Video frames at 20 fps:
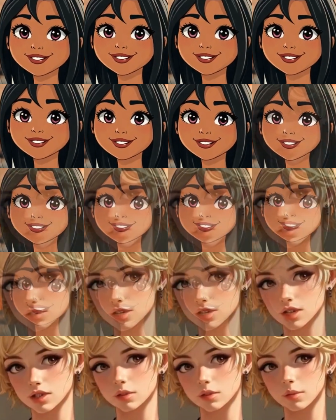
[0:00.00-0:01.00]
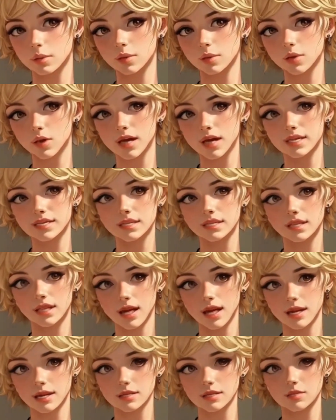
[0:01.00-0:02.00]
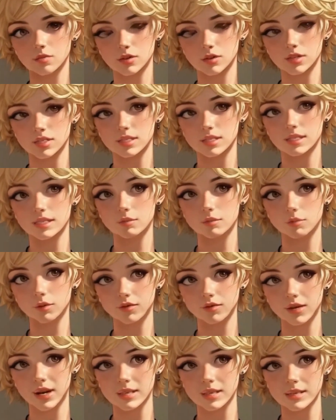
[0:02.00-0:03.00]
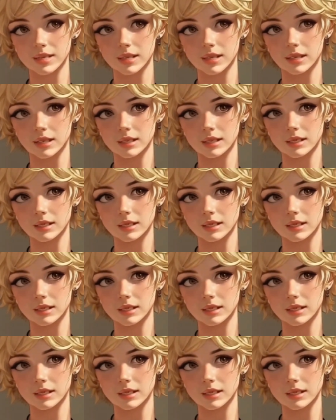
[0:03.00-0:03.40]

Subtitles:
How do you juggle memorizing lines versus improvising?